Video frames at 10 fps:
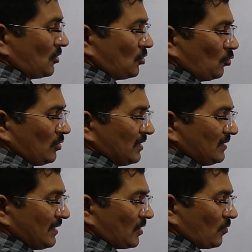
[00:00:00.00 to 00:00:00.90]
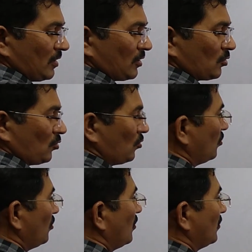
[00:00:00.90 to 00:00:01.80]
Q is equal
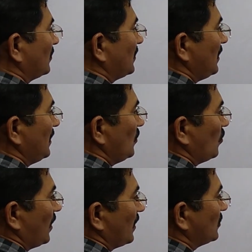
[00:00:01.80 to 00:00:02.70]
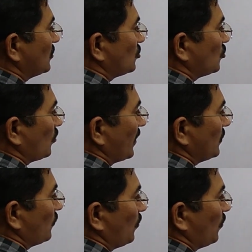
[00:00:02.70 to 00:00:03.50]
to 3, 1, 2 and